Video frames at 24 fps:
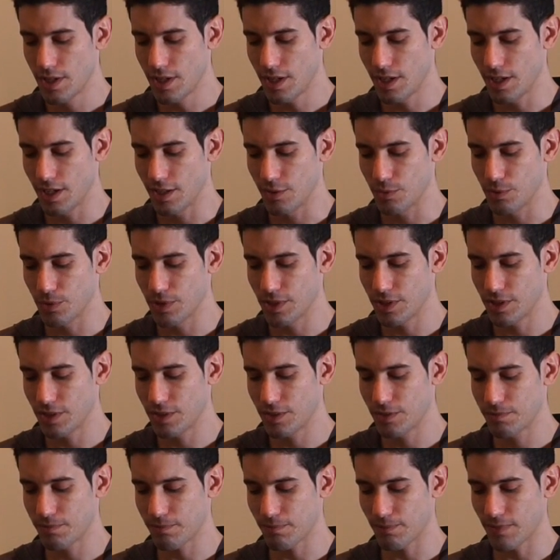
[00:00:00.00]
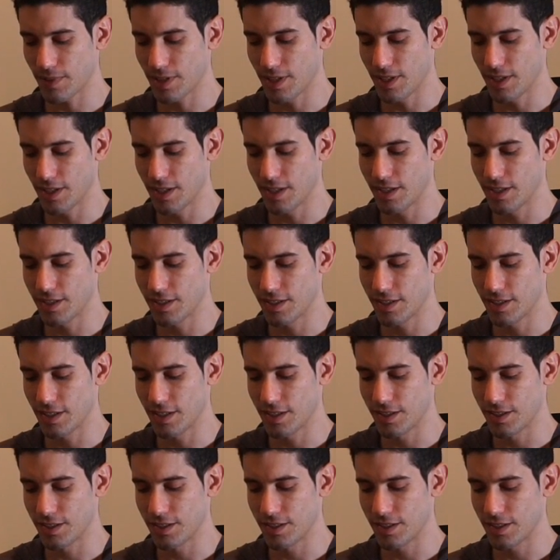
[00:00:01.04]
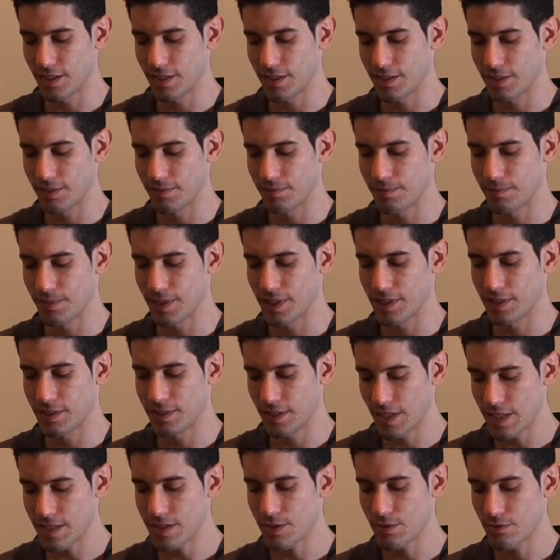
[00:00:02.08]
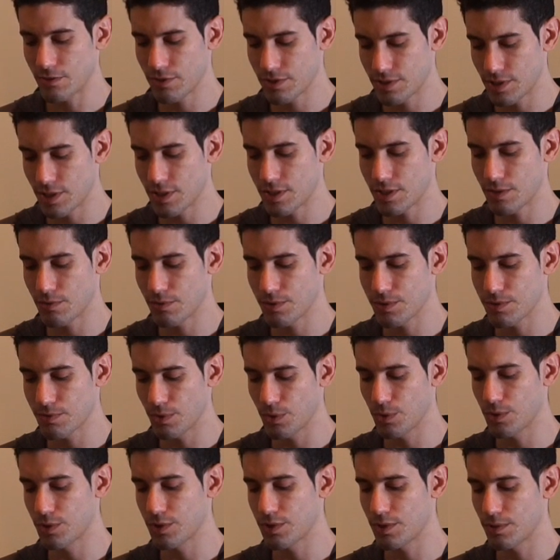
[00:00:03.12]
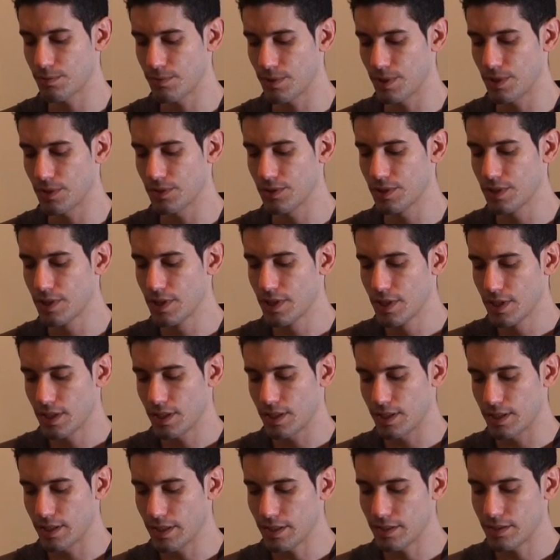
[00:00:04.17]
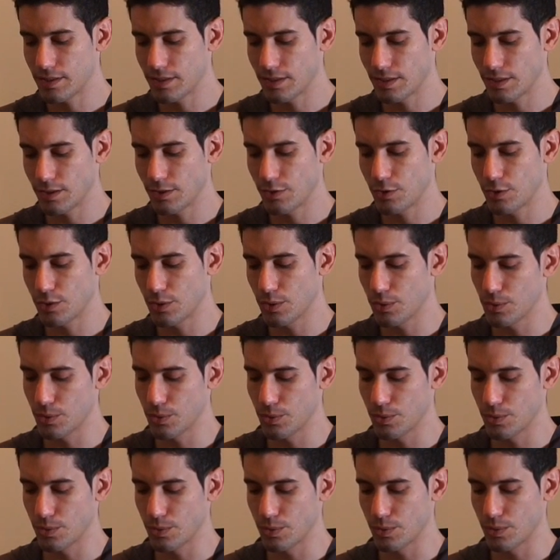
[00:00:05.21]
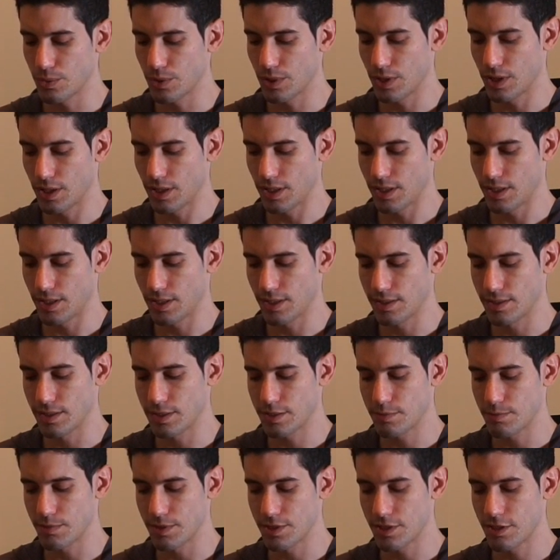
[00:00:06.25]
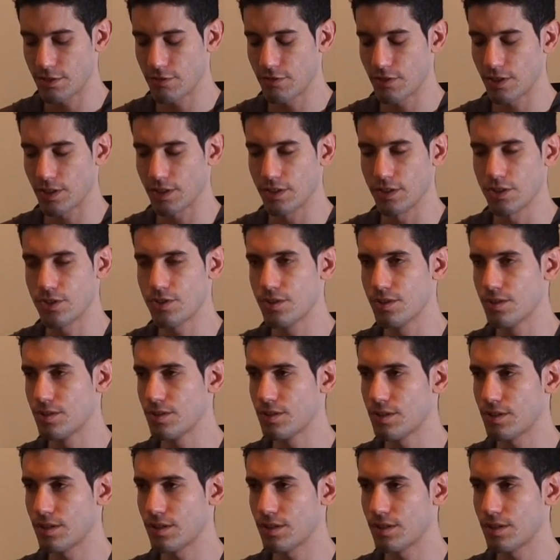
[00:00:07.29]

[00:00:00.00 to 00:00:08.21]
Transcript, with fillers: And we and and um, and the last conversation was focused about getting to uh, the specific niches